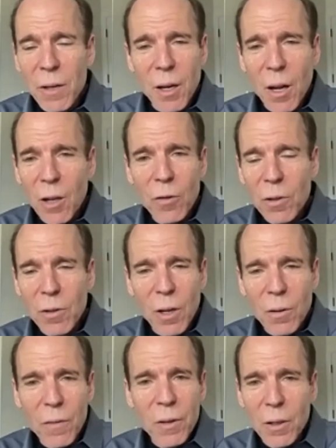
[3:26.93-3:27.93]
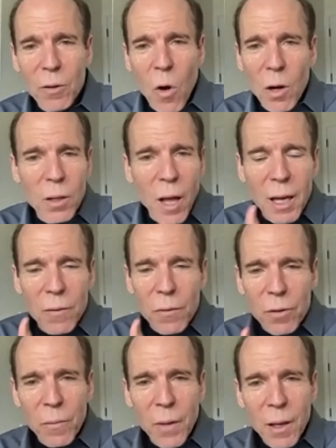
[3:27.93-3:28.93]
and one hundred. They're living long
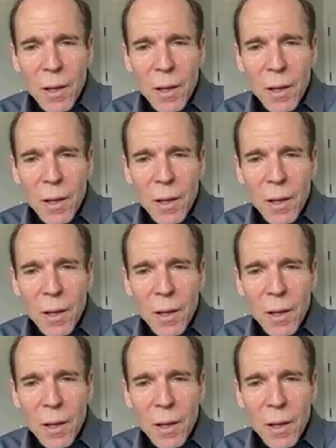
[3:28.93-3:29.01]
lives.